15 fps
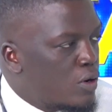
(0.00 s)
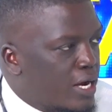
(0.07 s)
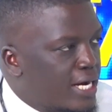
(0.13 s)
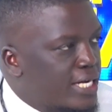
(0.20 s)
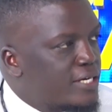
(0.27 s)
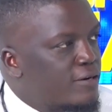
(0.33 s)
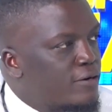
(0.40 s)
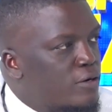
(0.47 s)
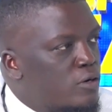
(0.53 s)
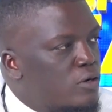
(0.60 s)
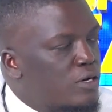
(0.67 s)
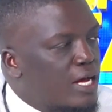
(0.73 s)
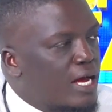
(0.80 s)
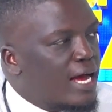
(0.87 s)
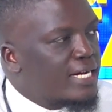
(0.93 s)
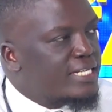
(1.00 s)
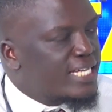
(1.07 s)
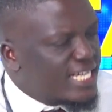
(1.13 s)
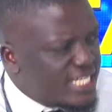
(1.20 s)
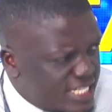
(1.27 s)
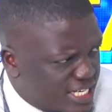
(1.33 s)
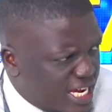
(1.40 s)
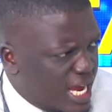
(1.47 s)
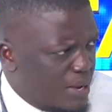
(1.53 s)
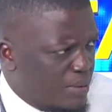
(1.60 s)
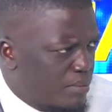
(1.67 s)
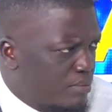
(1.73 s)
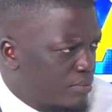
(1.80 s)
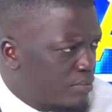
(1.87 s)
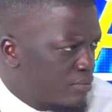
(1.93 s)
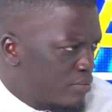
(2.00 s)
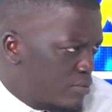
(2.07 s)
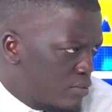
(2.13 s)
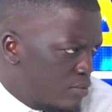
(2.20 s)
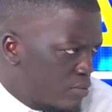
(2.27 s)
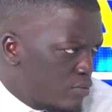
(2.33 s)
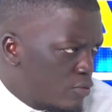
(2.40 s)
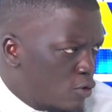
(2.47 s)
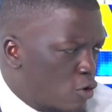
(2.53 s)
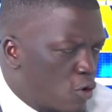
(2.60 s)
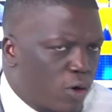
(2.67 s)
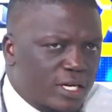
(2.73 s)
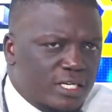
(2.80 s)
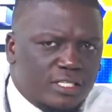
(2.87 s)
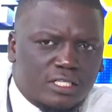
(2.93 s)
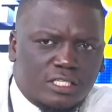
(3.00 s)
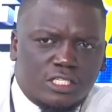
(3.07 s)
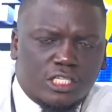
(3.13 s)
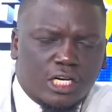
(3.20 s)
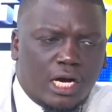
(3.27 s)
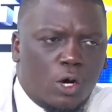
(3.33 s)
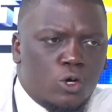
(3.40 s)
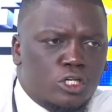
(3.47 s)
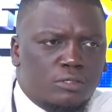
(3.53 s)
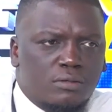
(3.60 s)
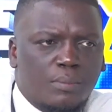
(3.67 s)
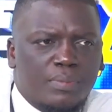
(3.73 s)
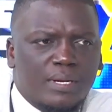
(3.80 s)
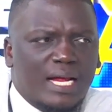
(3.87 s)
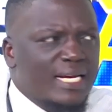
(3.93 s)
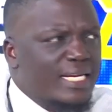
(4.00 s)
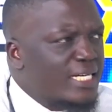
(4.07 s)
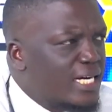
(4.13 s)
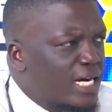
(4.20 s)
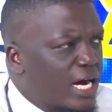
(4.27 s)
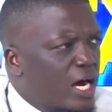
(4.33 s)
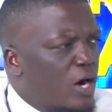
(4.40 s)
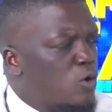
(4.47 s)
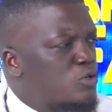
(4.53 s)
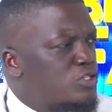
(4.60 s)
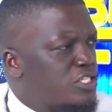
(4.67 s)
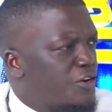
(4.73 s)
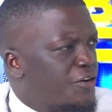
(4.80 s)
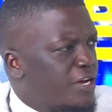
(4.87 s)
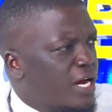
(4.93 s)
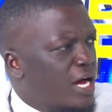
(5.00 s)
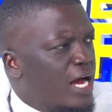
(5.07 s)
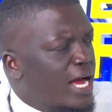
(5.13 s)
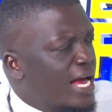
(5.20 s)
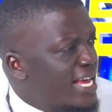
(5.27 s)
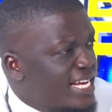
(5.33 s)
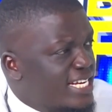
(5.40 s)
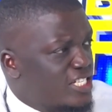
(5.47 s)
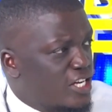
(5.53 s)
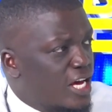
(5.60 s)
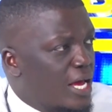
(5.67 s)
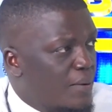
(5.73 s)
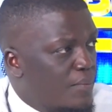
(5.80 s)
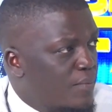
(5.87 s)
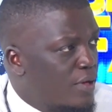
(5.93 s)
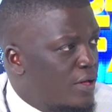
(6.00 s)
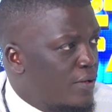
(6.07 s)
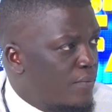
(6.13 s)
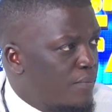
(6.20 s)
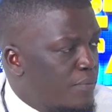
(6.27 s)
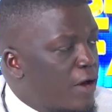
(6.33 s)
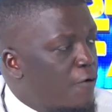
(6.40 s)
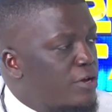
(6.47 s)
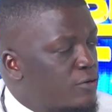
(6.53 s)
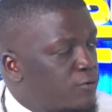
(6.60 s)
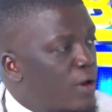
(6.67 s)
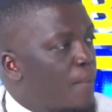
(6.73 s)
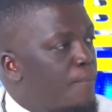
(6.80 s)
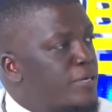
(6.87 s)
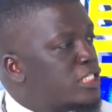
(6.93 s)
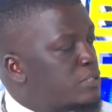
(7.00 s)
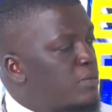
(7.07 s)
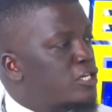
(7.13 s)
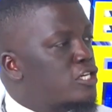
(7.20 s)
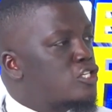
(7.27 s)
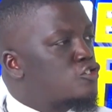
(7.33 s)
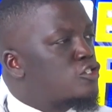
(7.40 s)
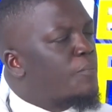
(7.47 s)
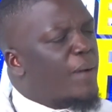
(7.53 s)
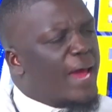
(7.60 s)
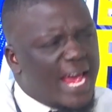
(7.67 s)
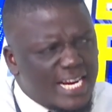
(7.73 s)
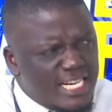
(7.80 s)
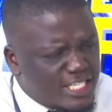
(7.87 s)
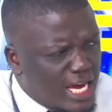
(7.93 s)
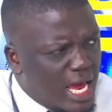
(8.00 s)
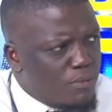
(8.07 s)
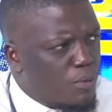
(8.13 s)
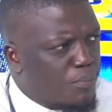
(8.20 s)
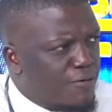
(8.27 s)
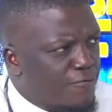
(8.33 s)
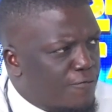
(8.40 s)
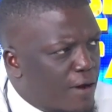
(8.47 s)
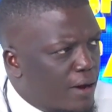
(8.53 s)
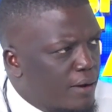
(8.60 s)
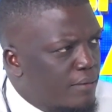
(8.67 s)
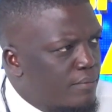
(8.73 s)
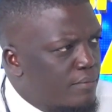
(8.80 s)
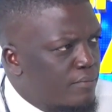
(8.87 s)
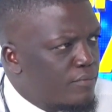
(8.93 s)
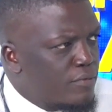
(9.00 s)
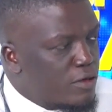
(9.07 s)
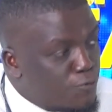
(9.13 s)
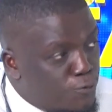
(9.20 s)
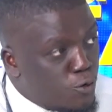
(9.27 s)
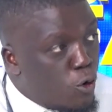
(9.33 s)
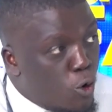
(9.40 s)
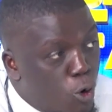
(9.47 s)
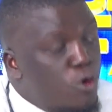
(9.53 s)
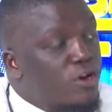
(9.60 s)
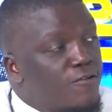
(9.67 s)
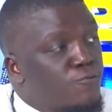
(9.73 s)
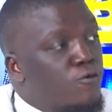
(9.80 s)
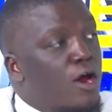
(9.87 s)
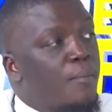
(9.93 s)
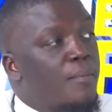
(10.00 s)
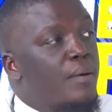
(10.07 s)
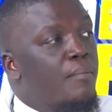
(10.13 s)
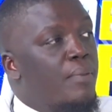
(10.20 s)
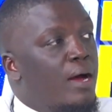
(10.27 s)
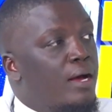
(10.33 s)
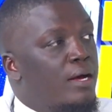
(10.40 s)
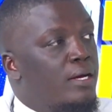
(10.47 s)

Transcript: can at any time go and check out maybe La Liga or Serie A anytime. They arrange for a benchmarking trip anytime you prefer, only if you are a member,